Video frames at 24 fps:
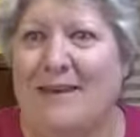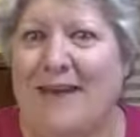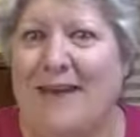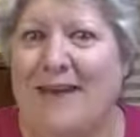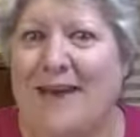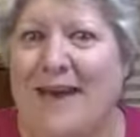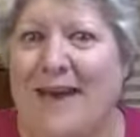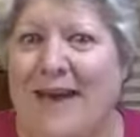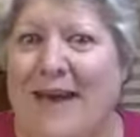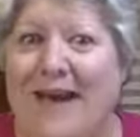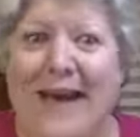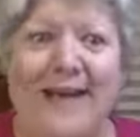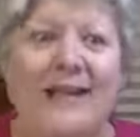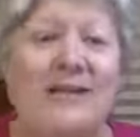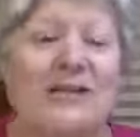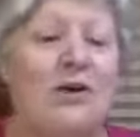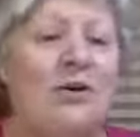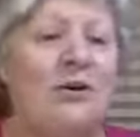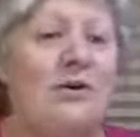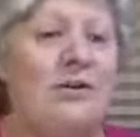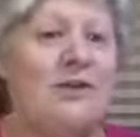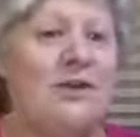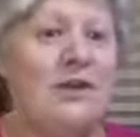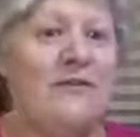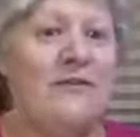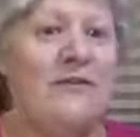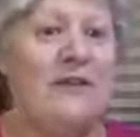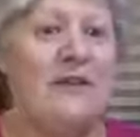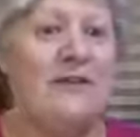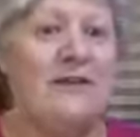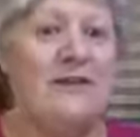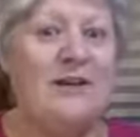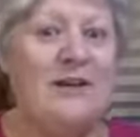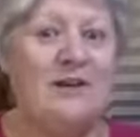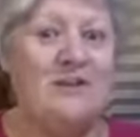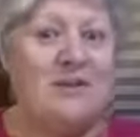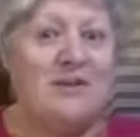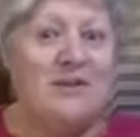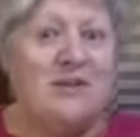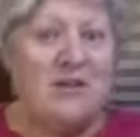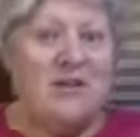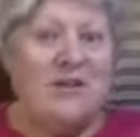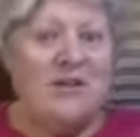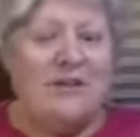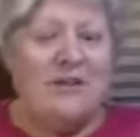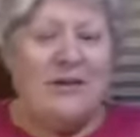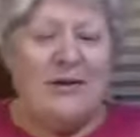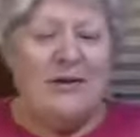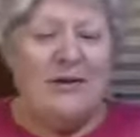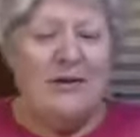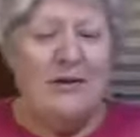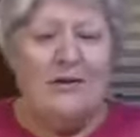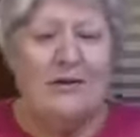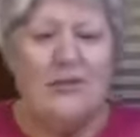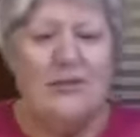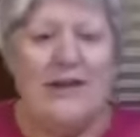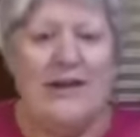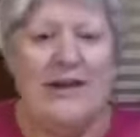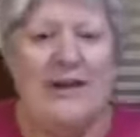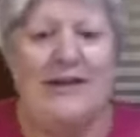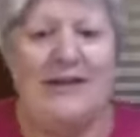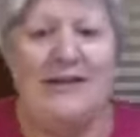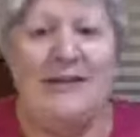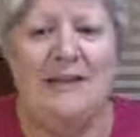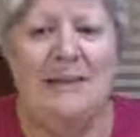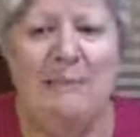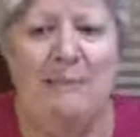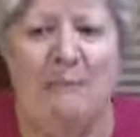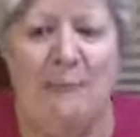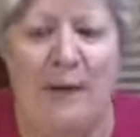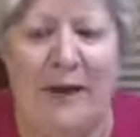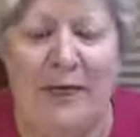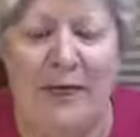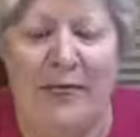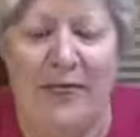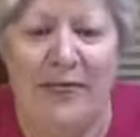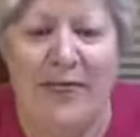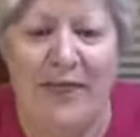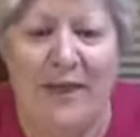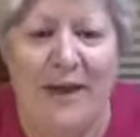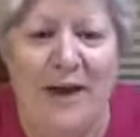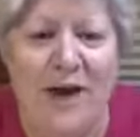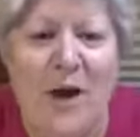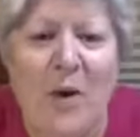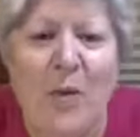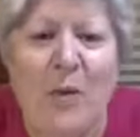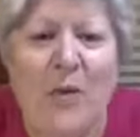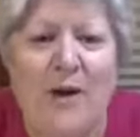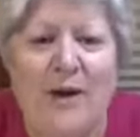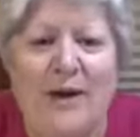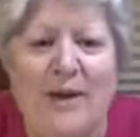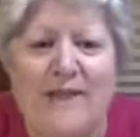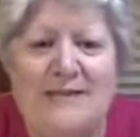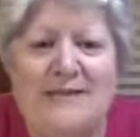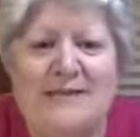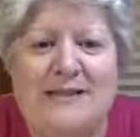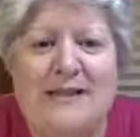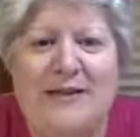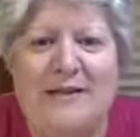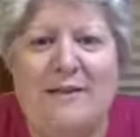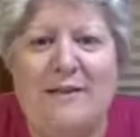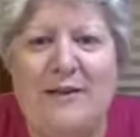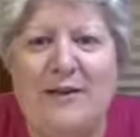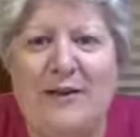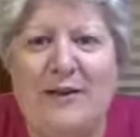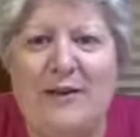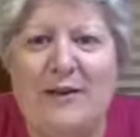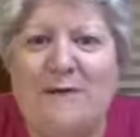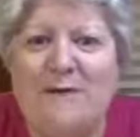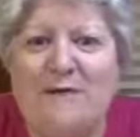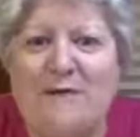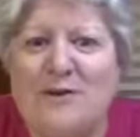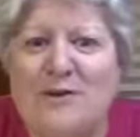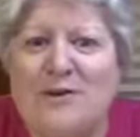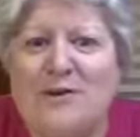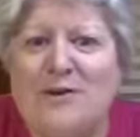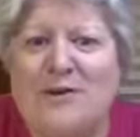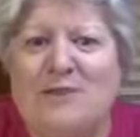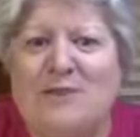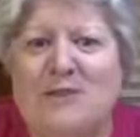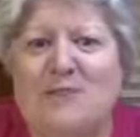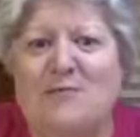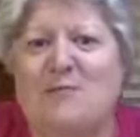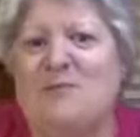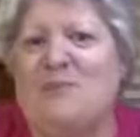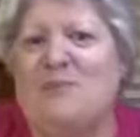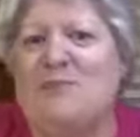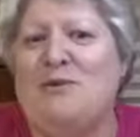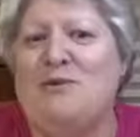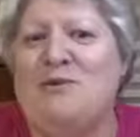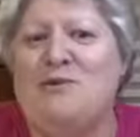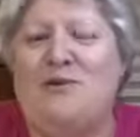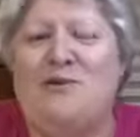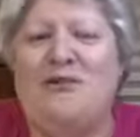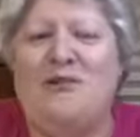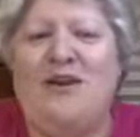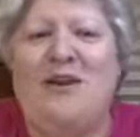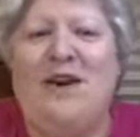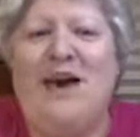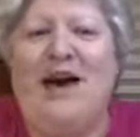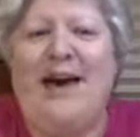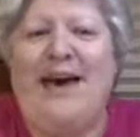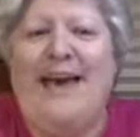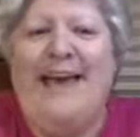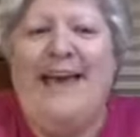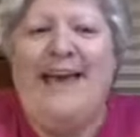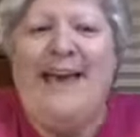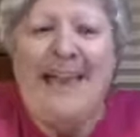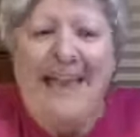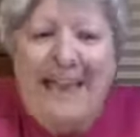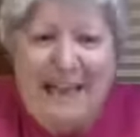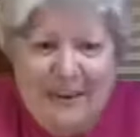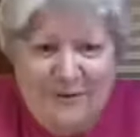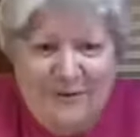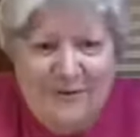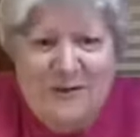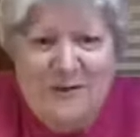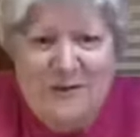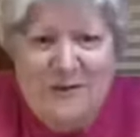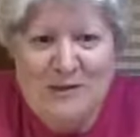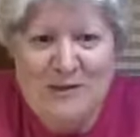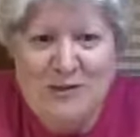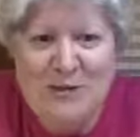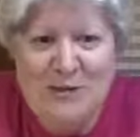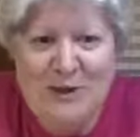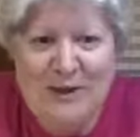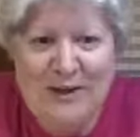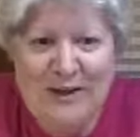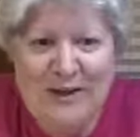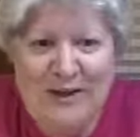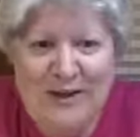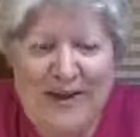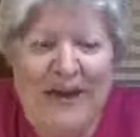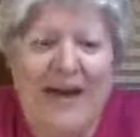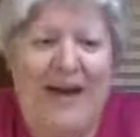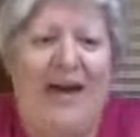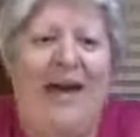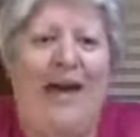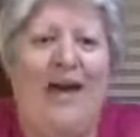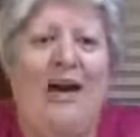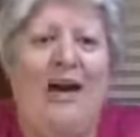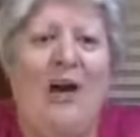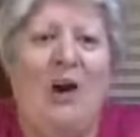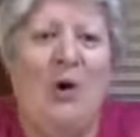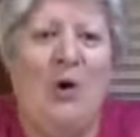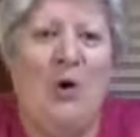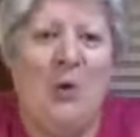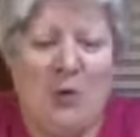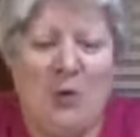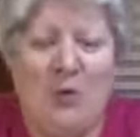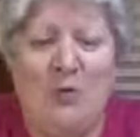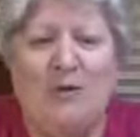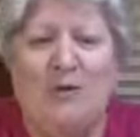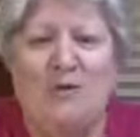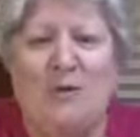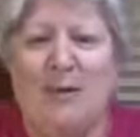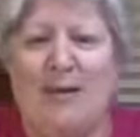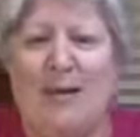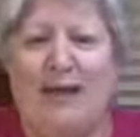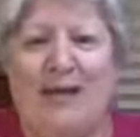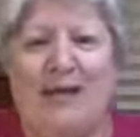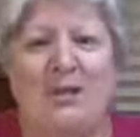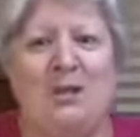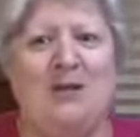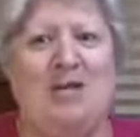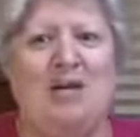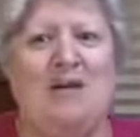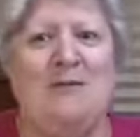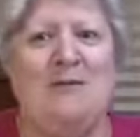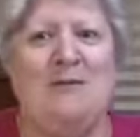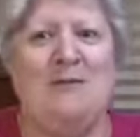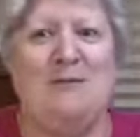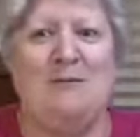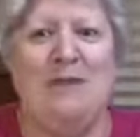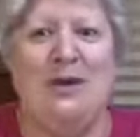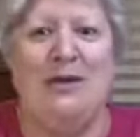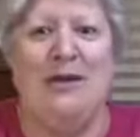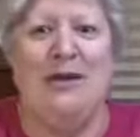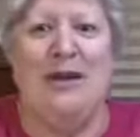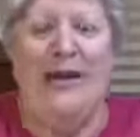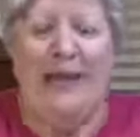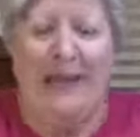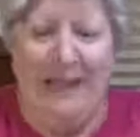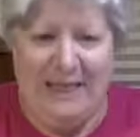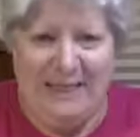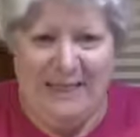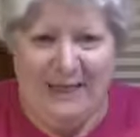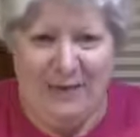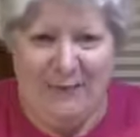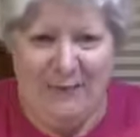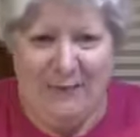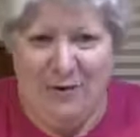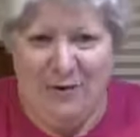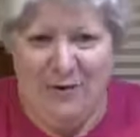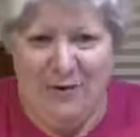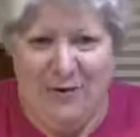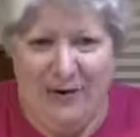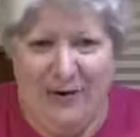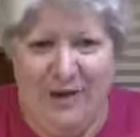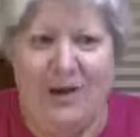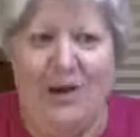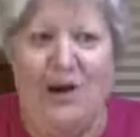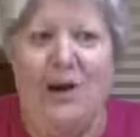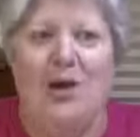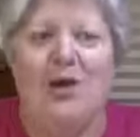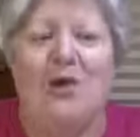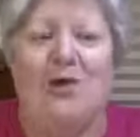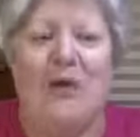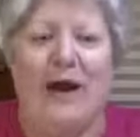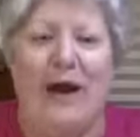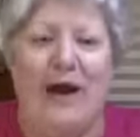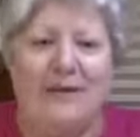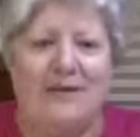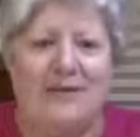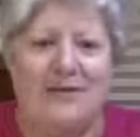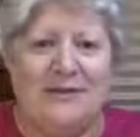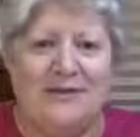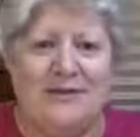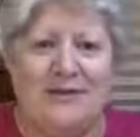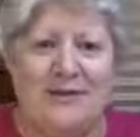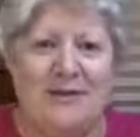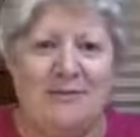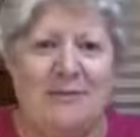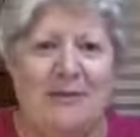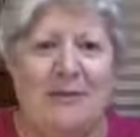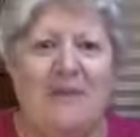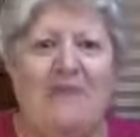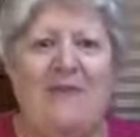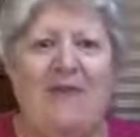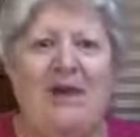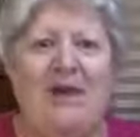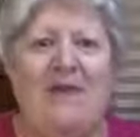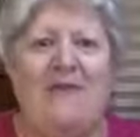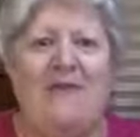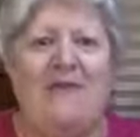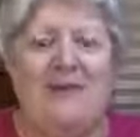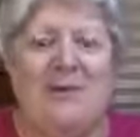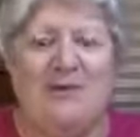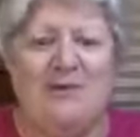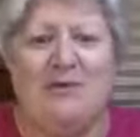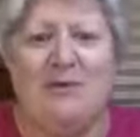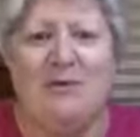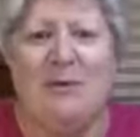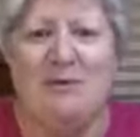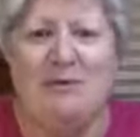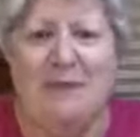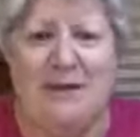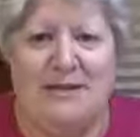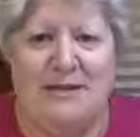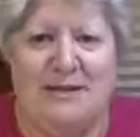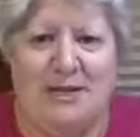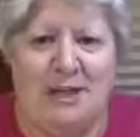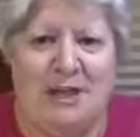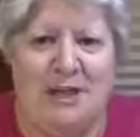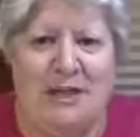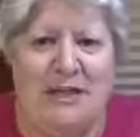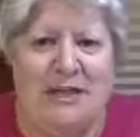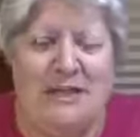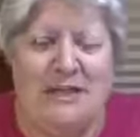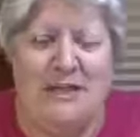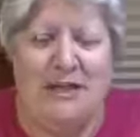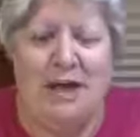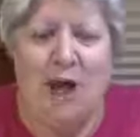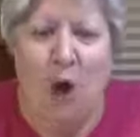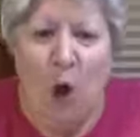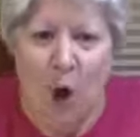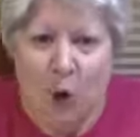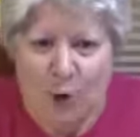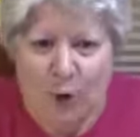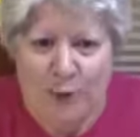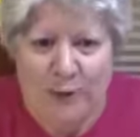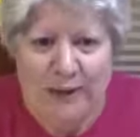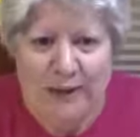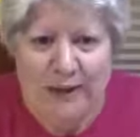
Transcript: And don't forget, the competition is going through the end of the month. What is the very first James Bond movie I ever saw, and who was playing James Bond in that movie? You have to send it me via Facebook Messenger. It is the only